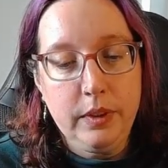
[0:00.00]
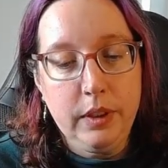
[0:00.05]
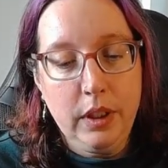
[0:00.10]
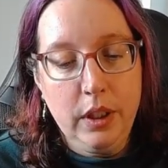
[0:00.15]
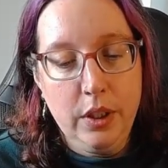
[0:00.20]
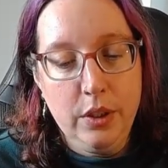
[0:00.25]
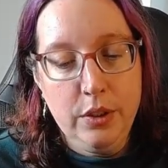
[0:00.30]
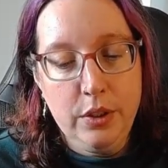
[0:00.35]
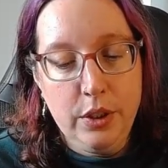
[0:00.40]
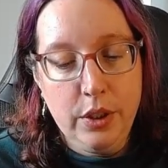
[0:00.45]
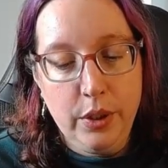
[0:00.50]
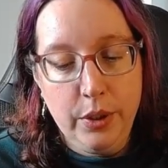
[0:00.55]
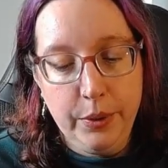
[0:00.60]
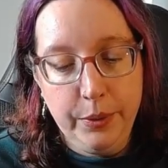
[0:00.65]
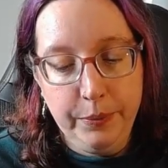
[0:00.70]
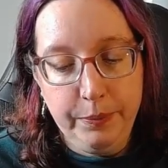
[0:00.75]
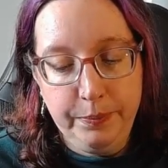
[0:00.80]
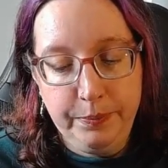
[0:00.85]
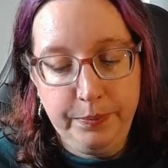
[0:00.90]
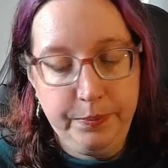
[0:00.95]
So
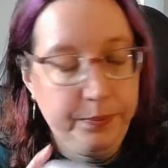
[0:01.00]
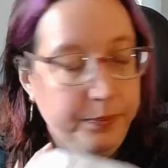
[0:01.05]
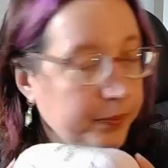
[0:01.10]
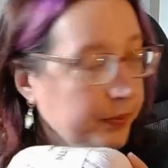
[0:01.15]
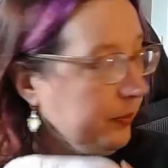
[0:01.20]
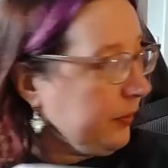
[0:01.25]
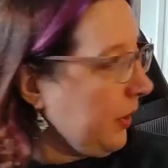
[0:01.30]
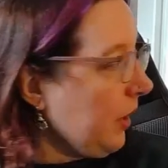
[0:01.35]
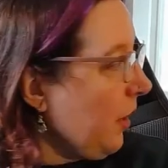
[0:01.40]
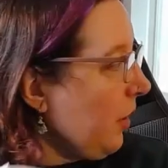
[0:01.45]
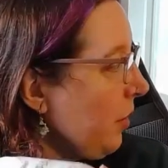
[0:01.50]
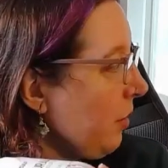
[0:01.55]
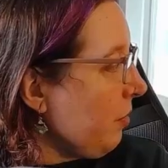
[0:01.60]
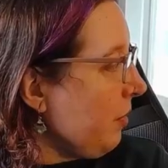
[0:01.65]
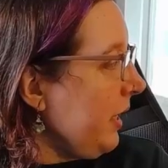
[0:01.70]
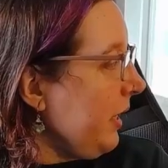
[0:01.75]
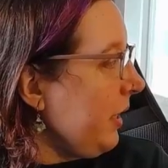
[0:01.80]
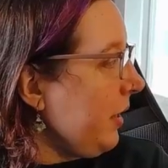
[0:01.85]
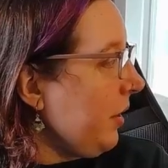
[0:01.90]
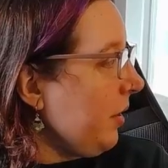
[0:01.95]
3
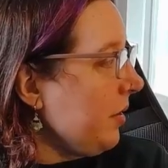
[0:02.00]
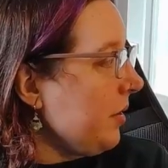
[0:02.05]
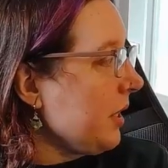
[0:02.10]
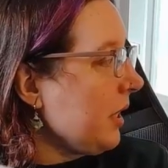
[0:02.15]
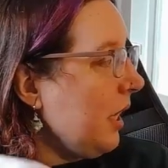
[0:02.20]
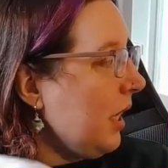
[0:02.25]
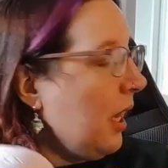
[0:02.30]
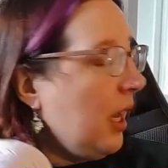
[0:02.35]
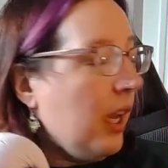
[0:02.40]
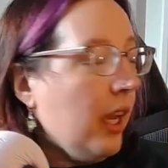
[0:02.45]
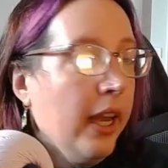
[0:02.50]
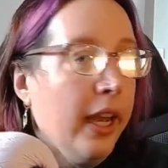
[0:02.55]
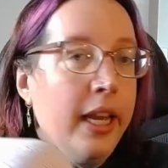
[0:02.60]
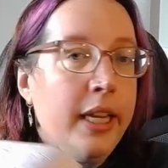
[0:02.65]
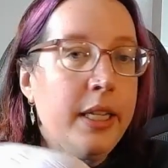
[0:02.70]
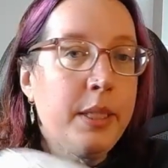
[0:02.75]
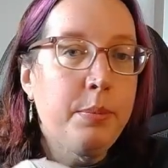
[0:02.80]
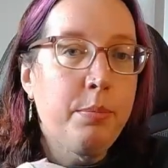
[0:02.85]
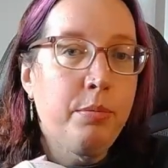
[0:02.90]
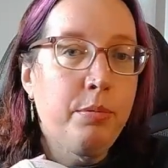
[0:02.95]
of those.
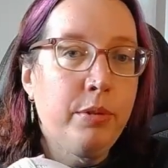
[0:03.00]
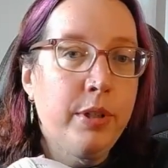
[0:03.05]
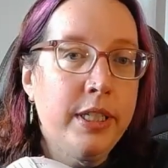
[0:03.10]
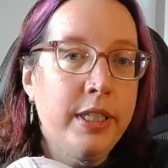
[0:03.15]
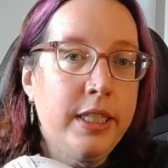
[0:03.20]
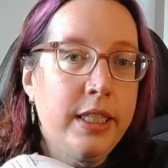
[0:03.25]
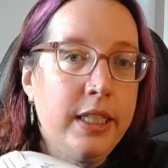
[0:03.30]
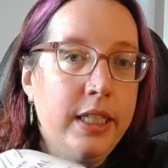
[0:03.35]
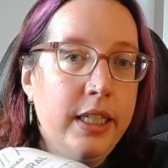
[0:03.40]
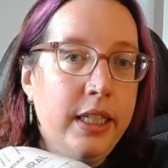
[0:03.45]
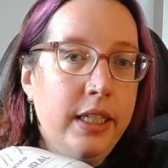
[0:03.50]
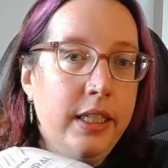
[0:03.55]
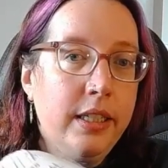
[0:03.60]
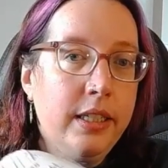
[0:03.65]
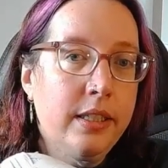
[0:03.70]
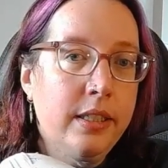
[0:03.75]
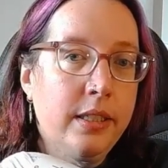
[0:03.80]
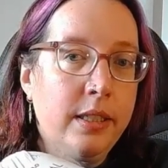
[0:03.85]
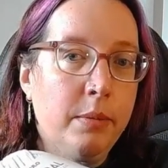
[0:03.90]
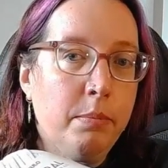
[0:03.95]
It's pretty
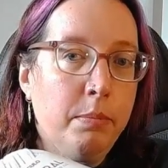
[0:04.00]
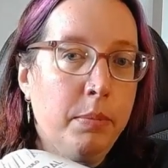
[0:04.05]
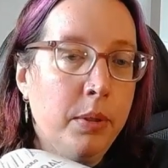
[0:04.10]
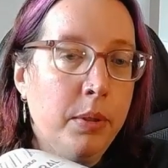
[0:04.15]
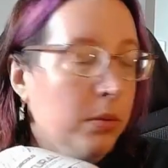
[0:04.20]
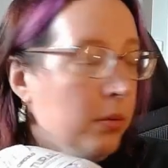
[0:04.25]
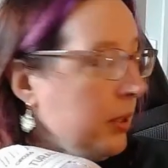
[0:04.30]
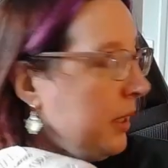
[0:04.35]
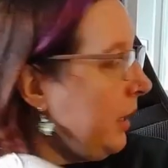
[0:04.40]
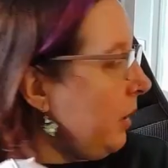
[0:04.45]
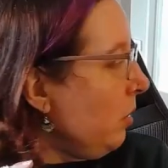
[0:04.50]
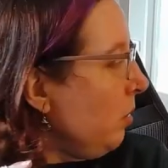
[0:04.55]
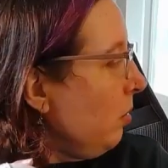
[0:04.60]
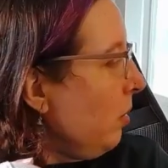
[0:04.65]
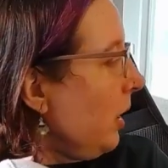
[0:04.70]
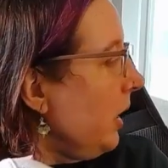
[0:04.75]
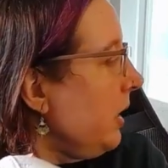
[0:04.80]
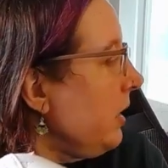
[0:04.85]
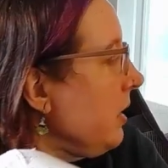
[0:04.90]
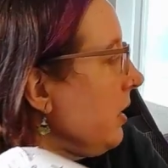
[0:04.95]
simple
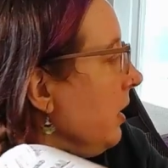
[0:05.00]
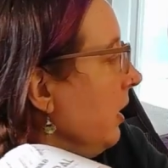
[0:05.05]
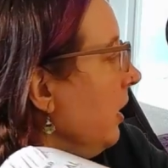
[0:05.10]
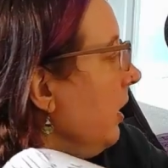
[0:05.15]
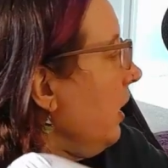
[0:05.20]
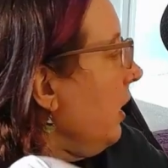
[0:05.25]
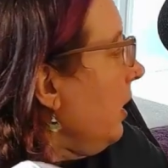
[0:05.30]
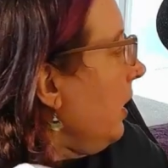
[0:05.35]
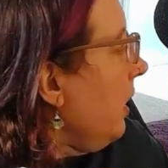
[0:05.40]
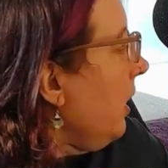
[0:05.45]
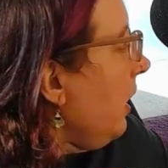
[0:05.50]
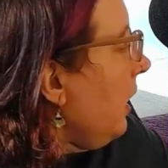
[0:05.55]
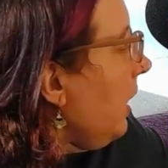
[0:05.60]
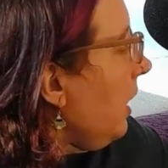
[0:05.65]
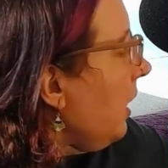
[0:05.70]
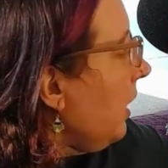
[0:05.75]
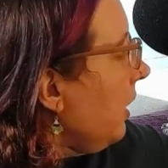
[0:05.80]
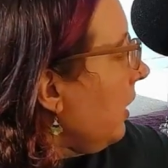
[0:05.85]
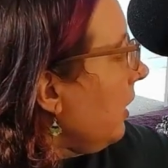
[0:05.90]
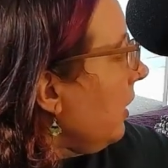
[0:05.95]
needle-wise.
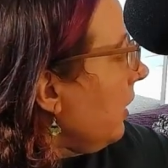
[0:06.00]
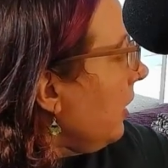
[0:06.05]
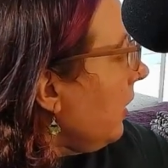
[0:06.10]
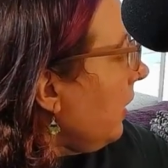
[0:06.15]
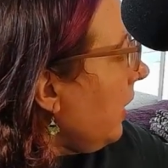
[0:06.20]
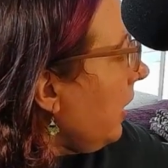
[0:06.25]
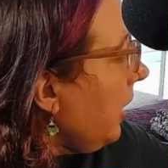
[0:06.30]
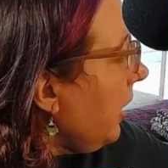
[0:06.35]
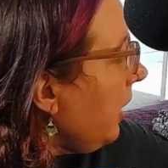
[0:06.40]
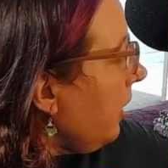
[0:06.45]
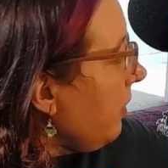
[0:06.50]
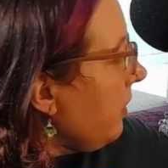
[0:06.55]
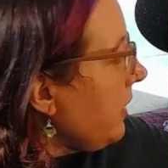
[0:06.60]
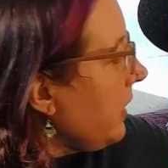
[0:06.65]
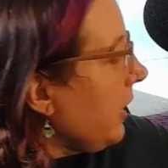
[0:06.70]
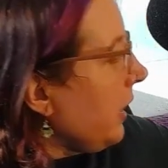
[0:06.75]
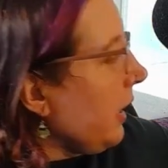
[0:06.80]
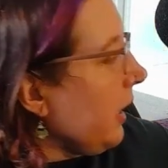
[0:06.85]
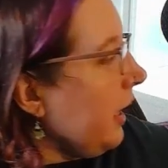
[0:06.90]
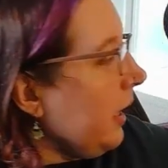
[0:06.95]
I have
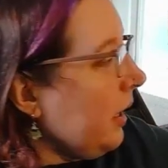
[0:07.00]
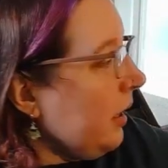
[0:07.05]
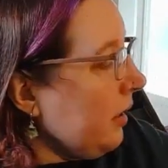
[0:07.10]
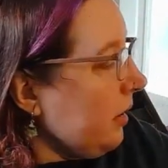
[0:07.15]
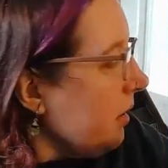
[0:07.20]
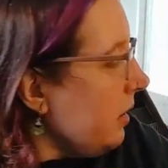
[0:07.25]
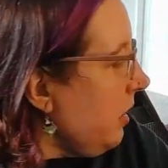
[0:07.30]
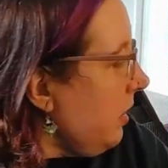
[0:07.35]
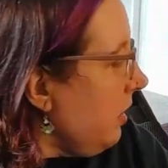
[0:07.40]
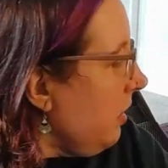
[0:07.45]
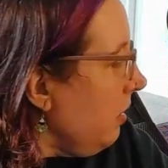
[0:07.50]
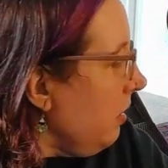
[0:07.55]
dug out